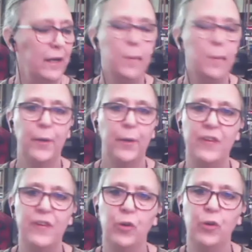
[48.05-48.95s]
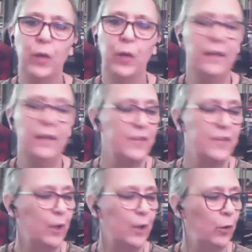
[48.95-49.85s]
buried too quickly to
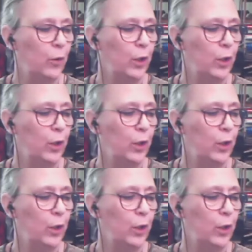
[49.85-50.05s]
know